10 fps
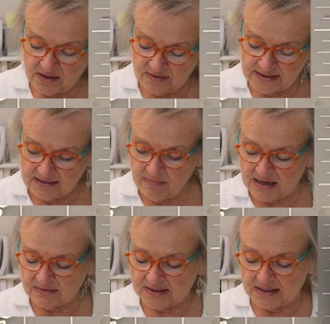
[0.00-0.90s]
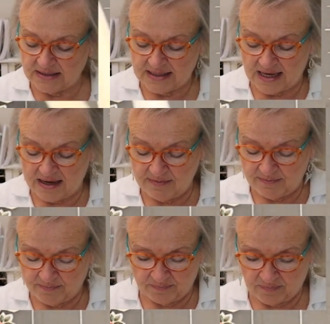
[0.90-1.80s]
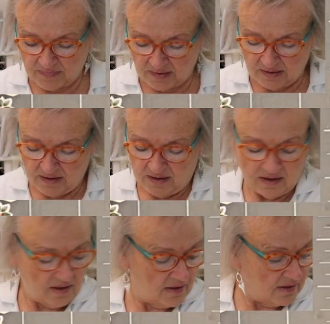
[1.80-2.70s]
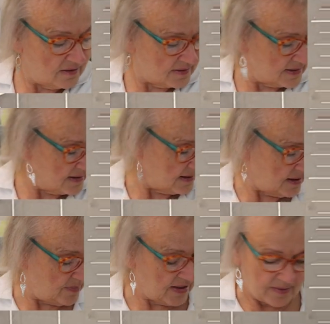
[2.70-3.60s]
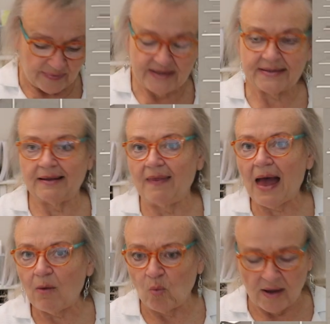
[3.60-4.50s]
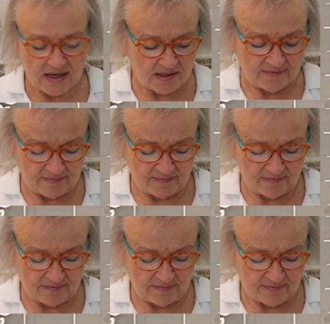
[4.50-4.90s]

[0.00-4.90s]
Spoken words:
use some mounting tape. Let's see, a bigger piece than that one.